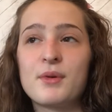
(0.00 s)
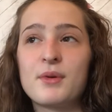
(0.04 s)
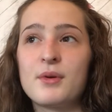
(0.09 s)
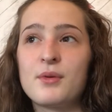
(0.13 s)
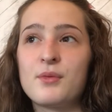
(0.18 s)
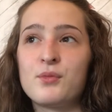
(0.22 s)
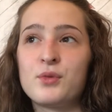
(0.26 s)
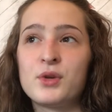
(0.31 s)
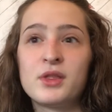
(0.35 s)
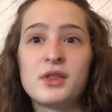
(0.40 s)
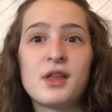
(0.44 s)

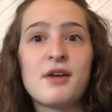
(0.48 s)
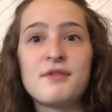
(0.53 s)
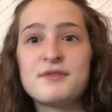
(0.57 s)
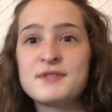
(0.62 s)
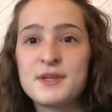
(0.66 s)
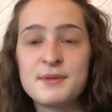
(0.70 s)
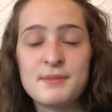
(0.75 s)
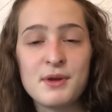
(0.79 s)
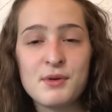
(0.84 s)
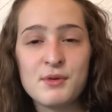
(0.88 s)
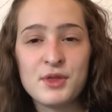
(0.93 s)
would love
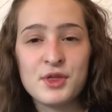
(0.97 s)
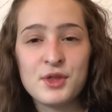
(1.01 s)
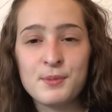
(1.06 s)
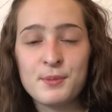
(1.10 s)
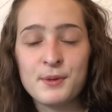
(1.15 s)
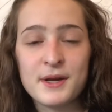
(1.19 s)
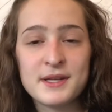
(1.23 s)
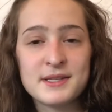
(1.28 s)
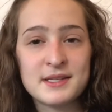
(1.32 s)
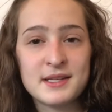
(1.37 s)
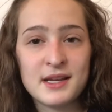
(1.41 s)
to meet with the
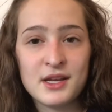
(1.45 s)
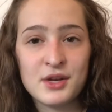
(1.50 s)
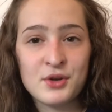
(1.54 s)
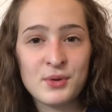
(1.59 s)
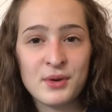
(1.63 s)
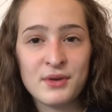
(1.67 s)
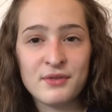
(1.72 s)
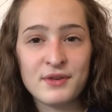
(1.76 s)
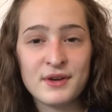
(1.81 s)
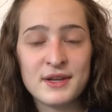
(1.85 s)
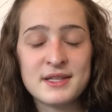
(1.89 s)
president,
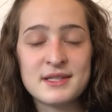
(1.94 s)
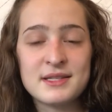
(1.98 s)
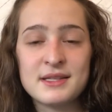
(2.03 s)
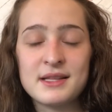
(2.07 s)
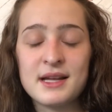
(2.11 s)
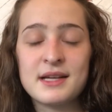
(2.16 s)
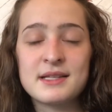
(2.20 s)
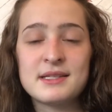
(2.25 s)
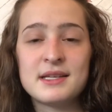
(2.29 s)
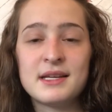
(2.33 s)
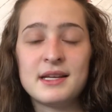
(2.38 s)
whoever gets
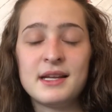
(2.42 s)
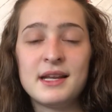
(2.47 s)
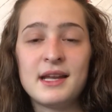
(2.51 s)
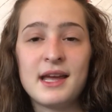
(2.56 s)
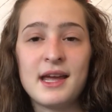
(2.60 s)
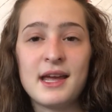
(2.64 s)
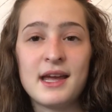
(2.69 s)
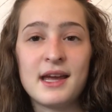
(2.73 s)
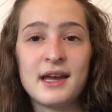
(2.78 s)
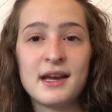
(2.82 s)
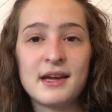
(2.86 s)
elected,
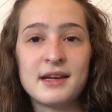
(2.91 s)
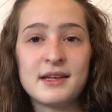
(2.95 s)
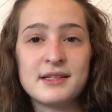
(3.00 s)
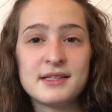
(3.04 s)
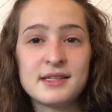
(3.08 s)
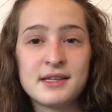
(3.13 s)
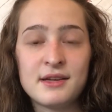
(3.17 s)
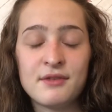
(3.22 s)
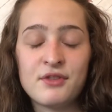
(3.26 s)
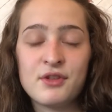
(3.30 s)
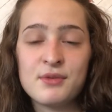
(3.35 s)

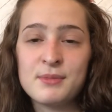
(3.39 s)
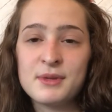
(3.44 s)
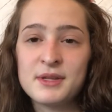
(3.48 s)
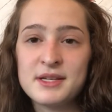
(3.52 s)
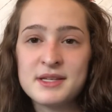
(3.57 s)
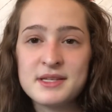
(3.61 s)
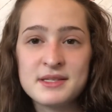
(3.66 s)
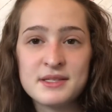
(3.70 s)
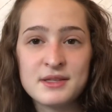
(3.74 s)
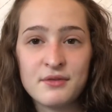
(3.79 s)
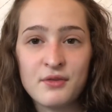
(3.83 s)
and give them a
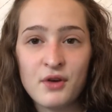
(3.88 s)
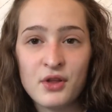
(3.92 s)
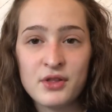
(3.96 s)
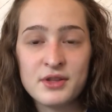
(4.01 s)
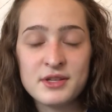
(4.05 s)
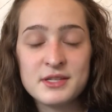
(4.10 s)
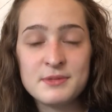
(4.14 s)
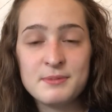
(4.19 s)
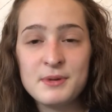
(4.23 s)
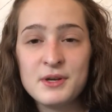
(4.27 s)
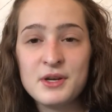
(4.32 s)
list of all
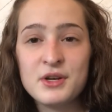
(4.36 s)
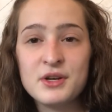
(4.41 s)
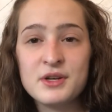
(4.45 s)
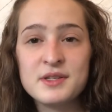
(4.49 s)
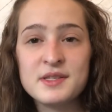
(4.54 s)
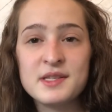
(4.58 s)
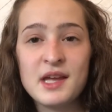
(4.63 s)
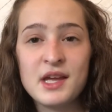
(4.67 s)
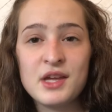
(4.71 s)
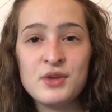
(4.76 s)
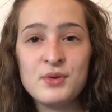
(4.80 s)
the
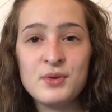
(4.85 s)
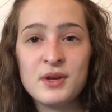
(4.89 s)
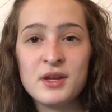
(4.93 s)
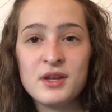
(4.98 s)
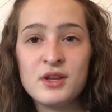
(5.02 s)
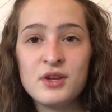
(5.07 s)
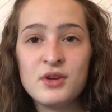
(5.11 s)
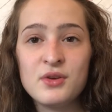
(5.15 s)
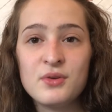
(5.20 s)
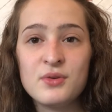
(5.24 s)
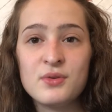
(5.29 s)
speakers that you
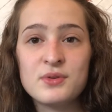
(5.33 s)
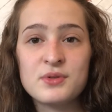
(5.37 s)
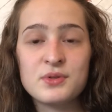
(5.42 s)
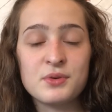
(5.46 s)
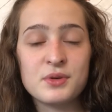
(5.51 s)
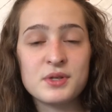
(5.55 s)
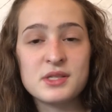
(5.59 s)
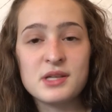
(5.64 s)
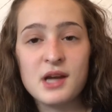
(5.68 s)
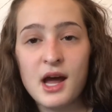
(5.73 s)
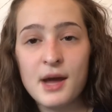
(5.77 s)
can use
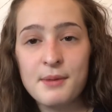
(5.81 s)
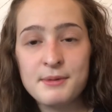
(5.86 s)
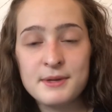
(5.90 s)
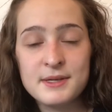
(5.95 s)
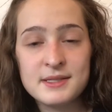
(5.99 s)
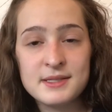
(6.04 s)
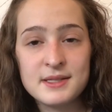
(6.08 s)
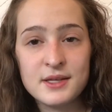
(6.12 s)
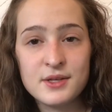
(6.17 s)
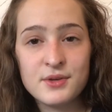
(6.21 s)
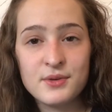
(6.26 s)
or
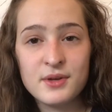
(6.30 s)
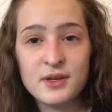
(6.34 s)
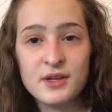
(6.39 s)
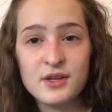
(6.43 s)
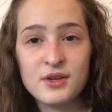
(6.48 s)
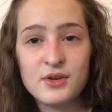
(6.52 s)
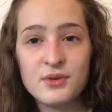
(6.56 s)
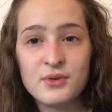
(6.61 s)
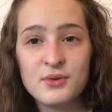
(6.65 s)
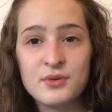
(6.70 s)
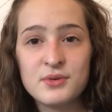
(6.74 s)
topics that you can
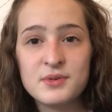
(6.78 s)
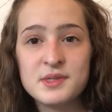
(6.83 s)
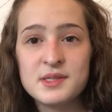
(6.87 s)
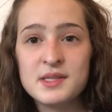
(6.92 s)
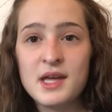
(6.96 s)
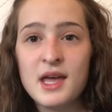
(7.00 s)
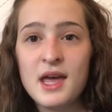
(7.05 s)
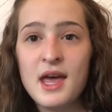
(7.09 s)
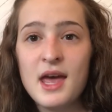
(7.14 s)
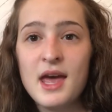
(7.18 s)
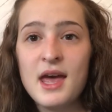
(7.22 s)

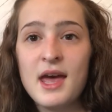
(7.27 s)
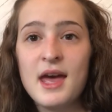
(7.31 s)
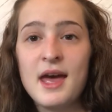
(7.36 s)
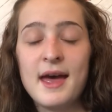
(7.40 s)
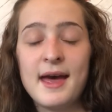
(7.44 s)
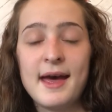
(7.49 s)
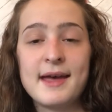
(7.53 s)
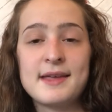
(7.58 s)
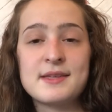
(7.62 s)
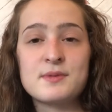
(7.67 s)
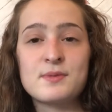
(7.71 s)
use,
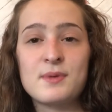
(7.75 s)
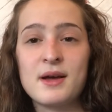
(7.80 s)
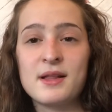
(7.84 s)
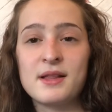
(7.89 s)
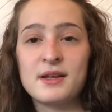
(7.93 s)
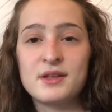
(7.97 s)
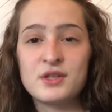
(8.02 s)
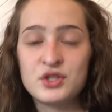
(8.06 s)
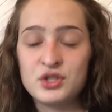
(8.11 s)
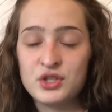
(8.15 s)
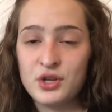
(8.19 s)
as well
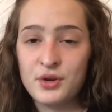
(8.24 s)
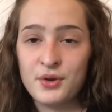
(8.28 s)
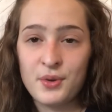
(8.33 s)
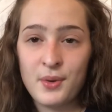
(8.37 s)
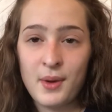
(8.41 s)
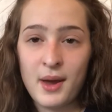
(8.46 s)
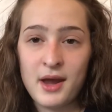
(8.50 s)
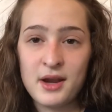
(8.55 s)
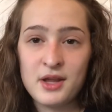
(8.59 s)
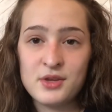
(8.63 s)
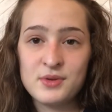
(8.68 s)
as show
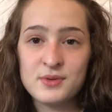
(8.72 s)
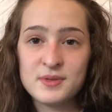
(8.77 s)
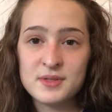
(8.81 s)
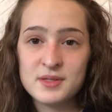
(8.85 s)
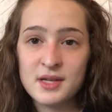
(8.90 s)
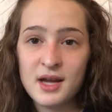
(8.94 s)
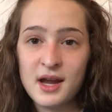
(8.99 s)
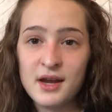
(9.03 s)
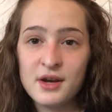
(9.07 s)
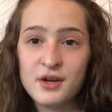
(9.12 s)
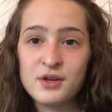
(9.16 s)
you how to use
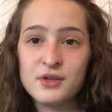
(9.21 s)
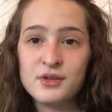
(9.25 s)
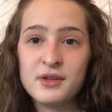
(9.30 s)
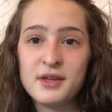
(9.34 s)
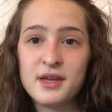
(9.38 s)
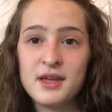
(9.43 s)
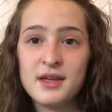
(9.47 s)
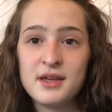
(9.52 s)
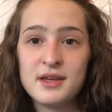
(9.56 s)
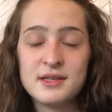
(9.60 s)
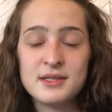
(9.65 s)

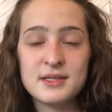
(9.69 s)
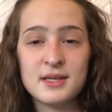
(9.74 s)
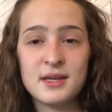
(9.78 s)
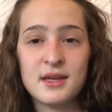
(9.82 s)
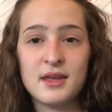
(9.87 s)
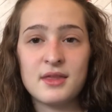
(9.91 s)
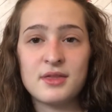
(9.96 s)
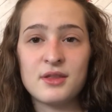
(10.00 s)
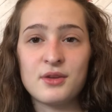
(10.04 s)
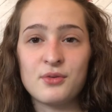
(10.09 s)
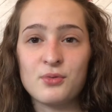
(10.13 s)
TigerLink to
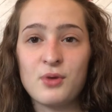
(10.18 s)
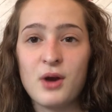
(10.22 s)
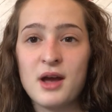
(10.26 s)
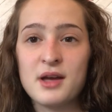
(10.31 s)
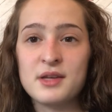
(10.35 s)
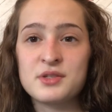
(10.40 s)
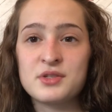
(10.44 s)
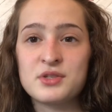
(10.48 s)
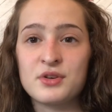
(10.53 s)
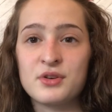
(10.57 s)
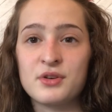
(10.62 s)
get the
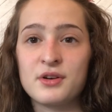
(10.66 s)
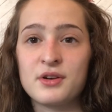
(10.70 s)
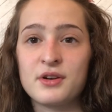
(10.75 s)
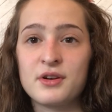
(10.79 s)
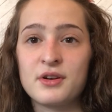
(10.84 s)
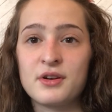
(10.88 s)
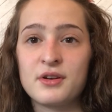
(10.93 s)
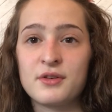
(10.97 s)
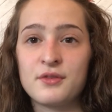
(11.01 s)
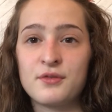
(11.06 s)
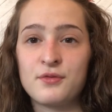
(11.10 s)

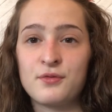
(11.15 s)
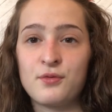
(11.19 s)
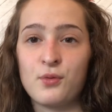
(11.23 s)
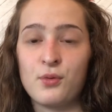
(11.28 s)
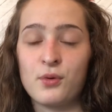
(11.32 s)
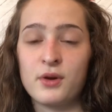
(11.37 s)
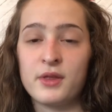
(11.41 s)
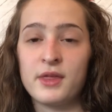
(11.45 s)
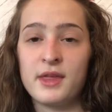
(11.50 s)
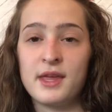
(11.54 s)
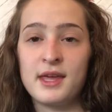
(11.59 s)
roster
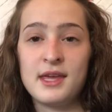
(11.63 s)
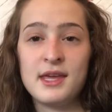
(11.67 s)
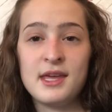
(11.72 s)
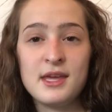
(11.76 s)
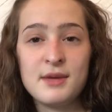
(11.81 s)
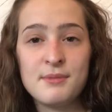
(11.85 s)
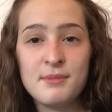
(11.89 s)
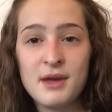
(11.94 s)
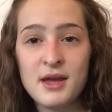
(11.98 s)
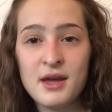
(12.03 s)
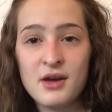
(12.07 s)
for the
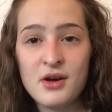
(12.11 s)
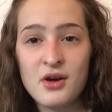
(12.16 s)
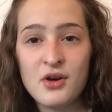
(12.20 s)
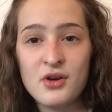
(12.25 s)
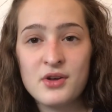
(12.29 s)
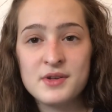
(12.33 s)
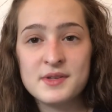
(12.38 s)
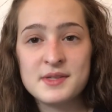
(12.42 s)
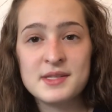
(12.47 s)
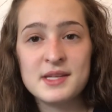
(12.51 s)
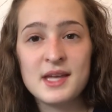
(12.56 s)

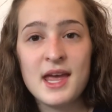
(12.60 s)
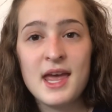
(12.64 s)
emails